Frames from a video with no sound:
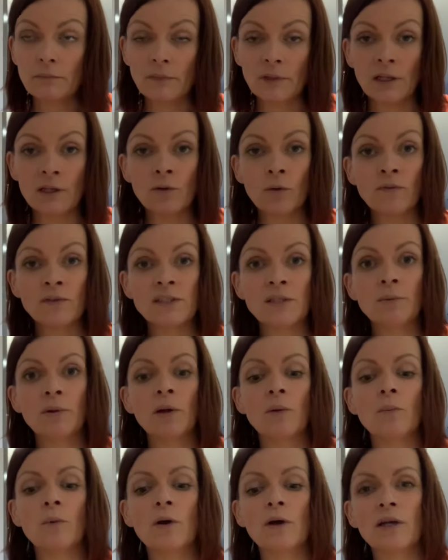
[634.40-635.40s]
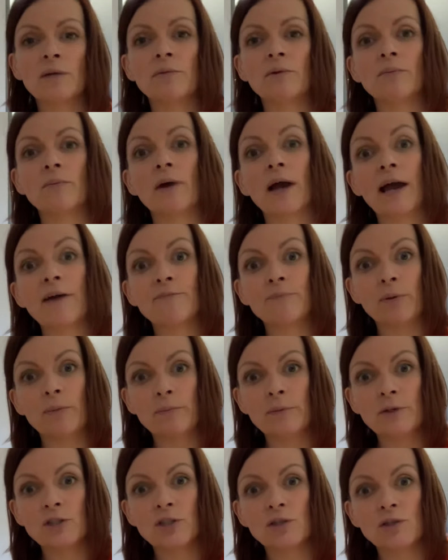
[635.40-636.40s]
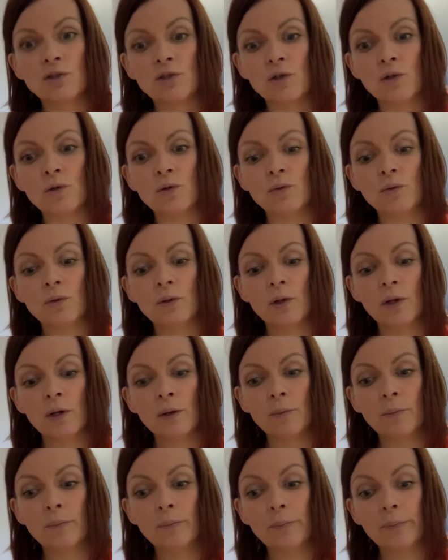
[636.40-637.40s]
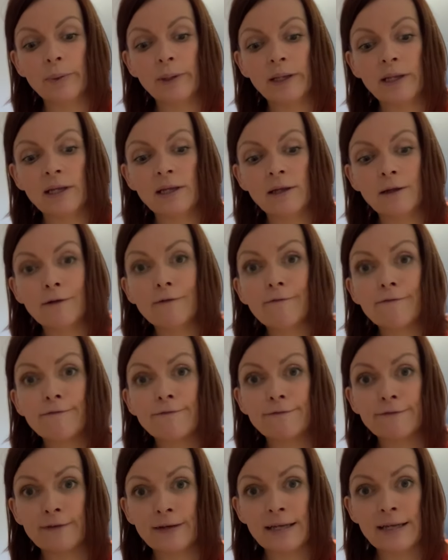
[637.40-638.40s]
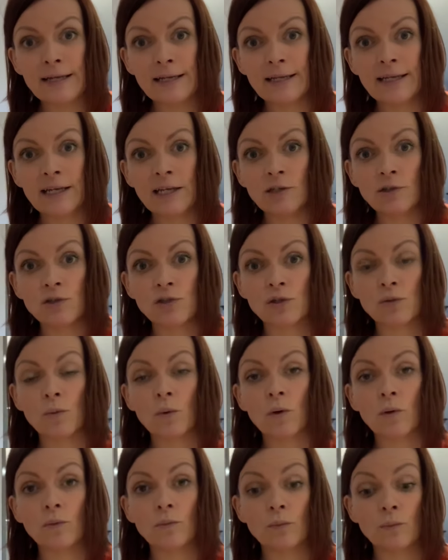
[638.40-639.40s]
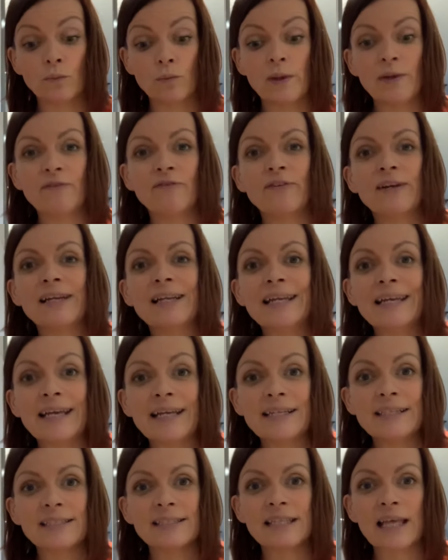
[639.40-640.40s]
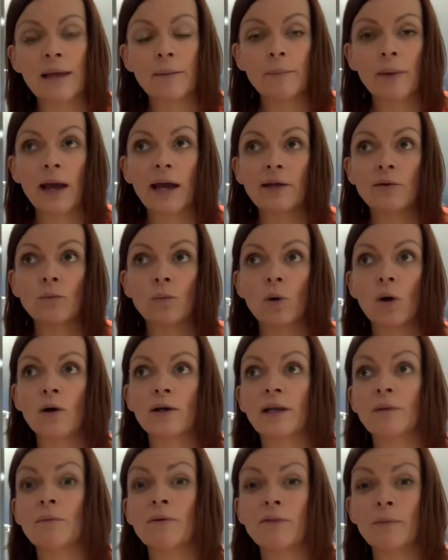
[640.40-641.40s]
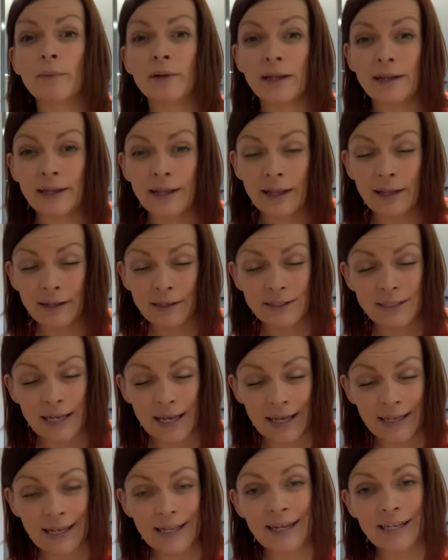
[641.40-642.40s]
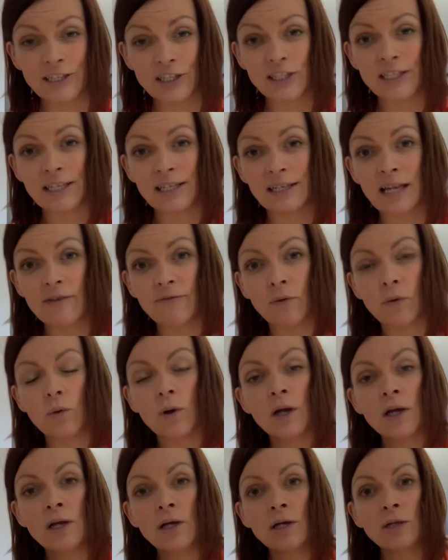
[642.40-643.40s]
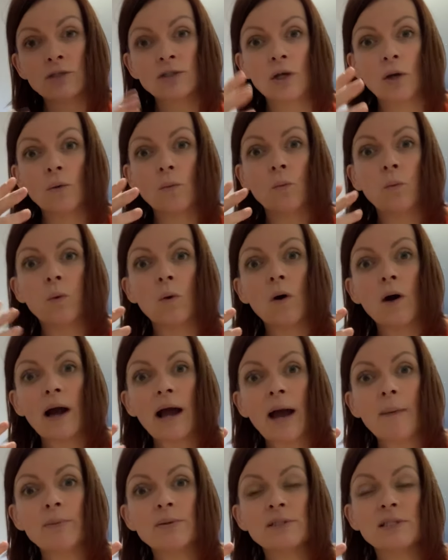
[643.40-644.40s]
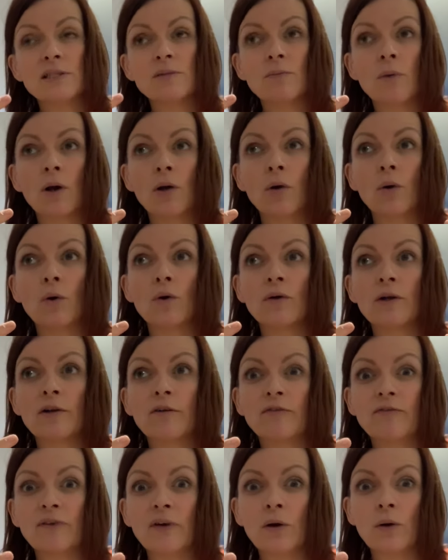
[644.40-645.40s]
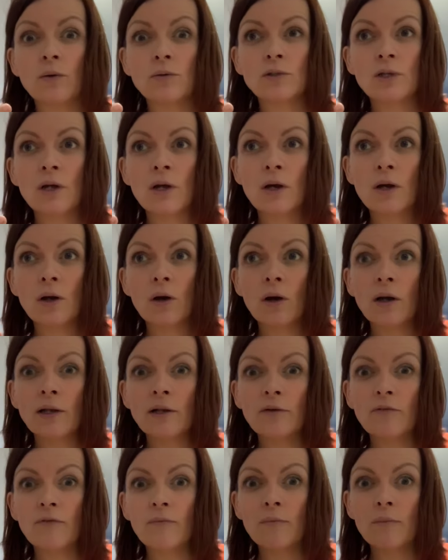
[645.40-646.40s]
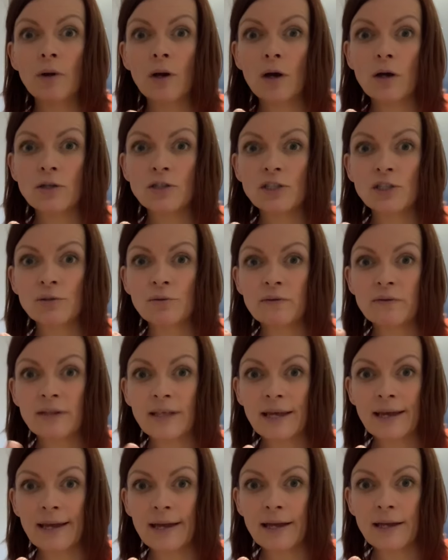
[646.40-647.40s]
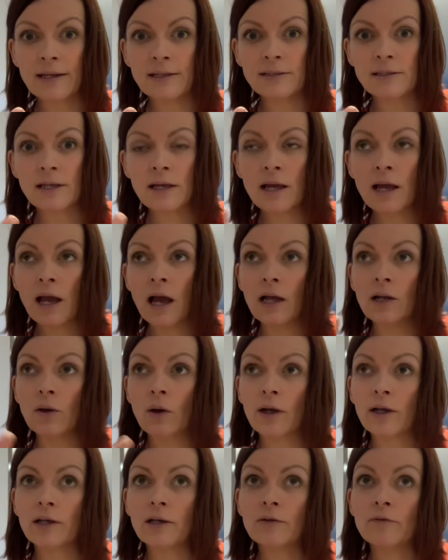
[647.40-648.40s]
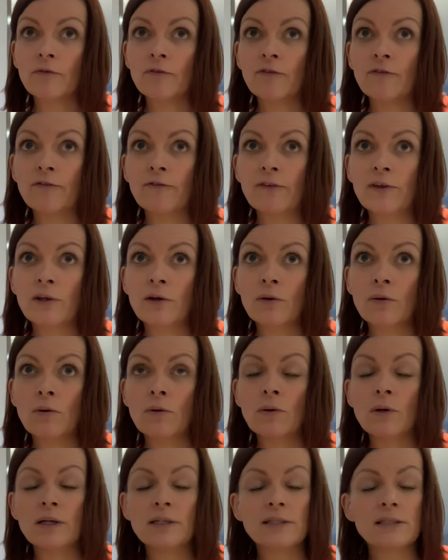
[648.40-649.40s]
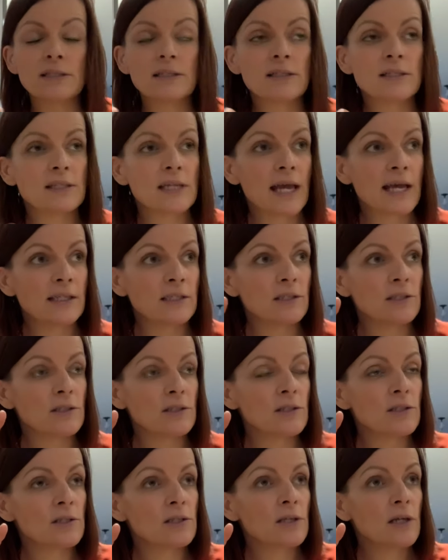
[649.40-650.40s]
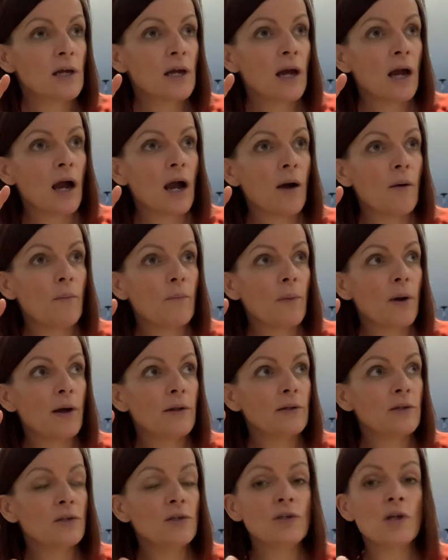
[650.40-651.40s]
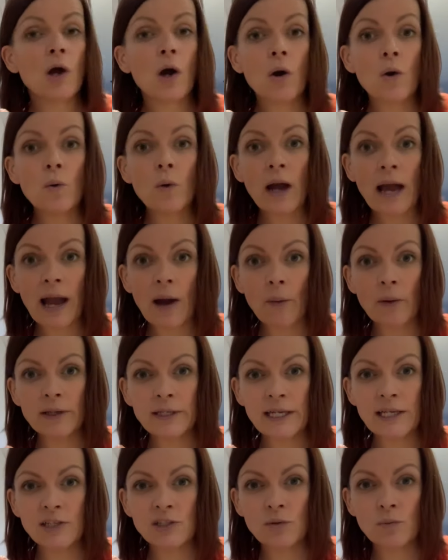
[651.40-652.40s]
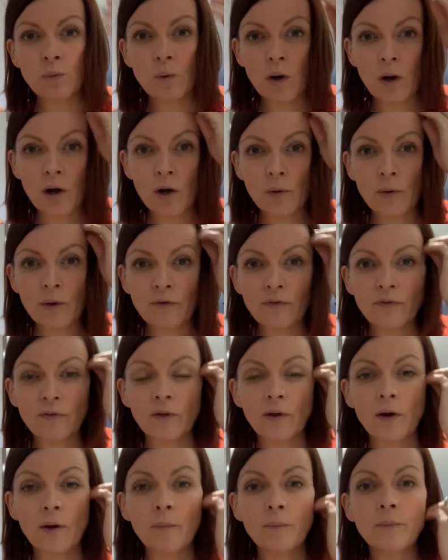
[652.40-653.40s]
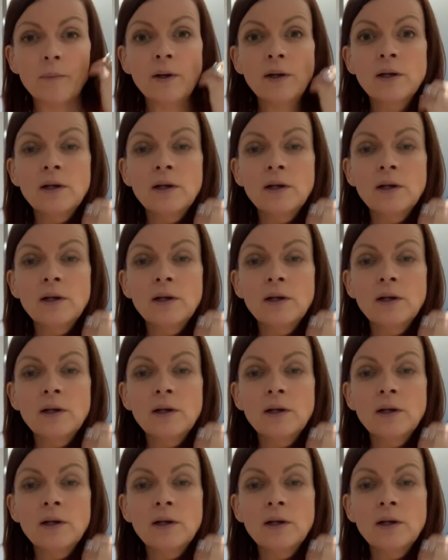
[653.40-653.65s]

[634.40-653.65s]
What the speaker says: and obviously when I'm working with them, I have permission to be feeling into them and working with them at an energetic level. So what happens is my auric field kind of merges with theirs, and I can feel and sense and know how I need to work with them.